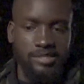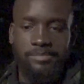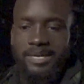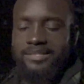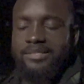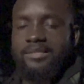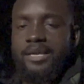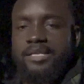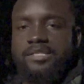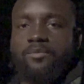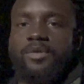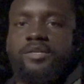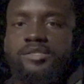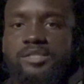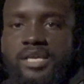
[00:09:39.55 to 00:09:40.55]
it's about the things that
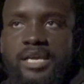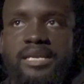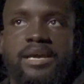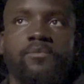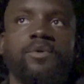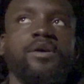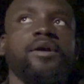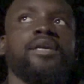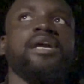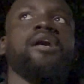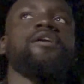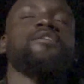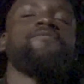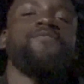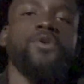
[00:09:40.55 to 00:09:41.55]
we're saying that we are
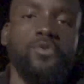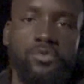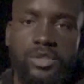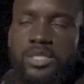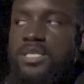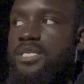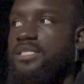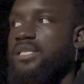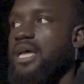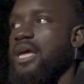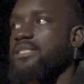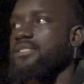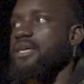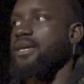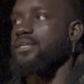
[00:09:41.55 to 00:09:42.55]
counted fools in these
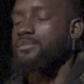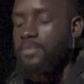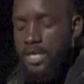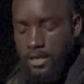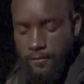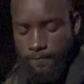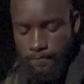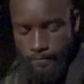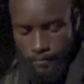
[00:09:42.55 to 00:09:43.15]
last days, man.